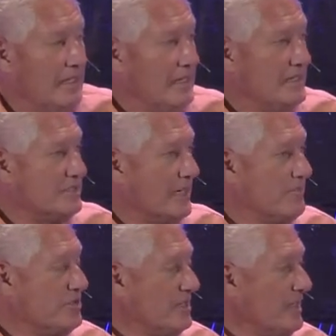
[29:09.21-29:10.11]
And he said,
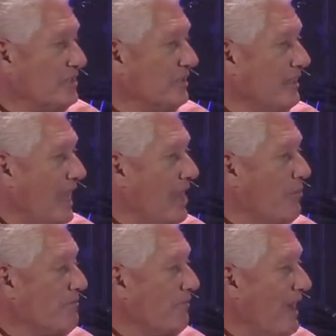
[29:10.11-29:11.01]
I'm sitting next to the guy
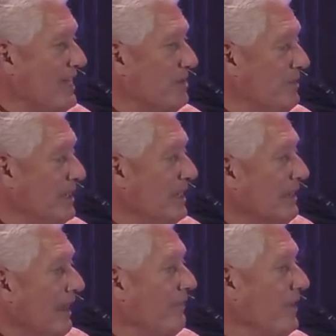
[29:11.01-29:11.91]
who invited me,
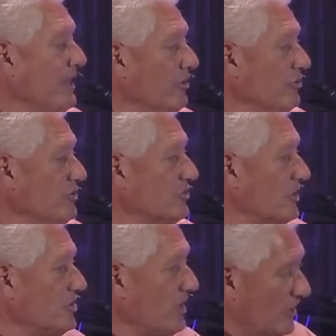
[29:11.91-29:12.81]
and they introduced
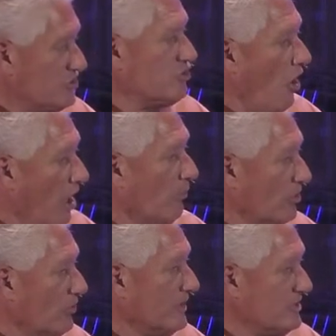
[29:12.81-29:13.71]
us a, a song
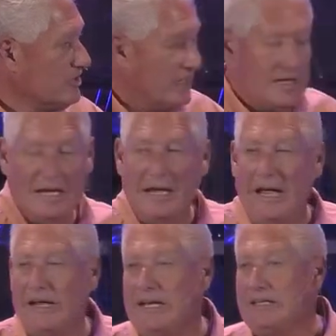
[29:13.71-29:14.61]
we're going to sing.
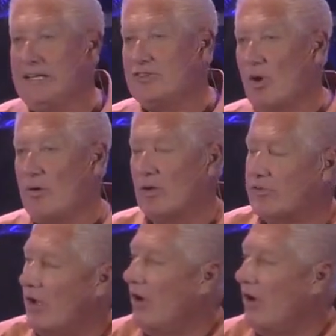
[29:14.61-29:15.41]
And he leans over and he goes,